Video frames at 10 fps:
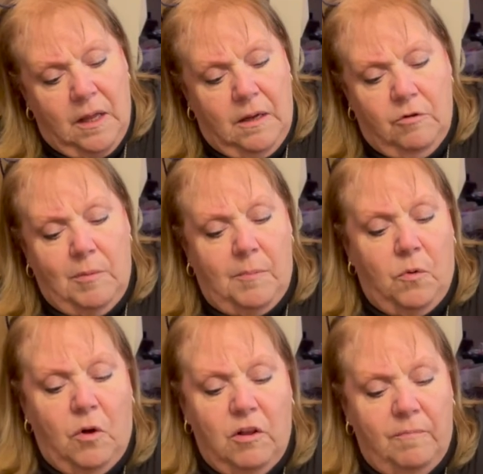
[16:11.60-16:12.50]
Remember,
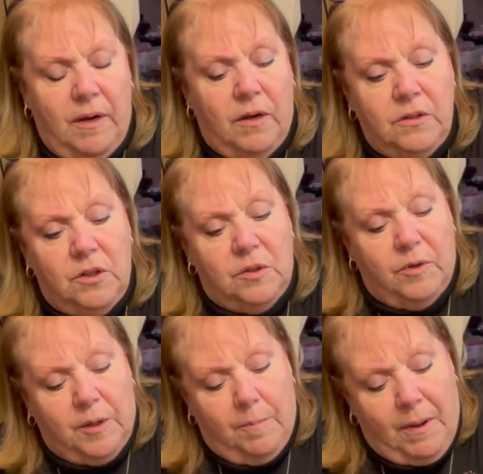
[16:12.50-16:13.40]
all of my onions were
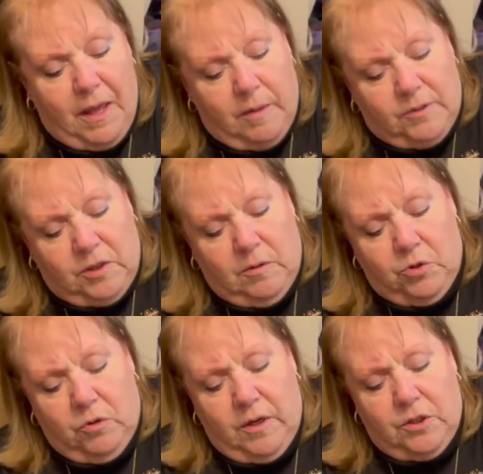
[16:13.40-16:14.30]
at the bottom, so I'm
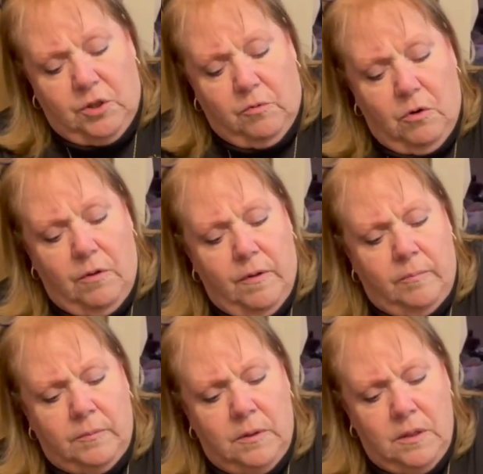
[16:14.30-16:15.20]
trying to roll them
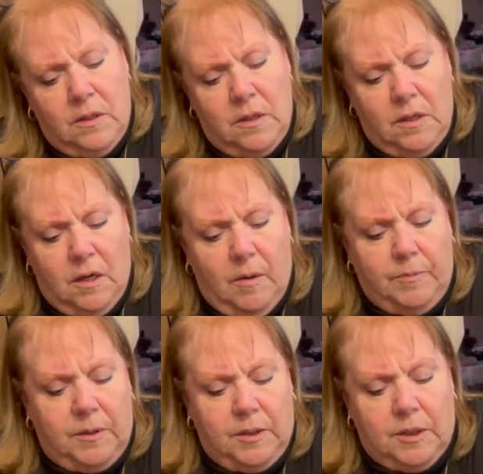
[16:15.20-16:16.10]
up
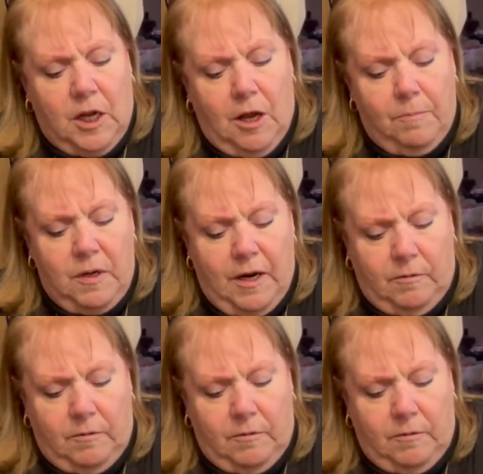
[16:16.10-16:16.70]
to the top now.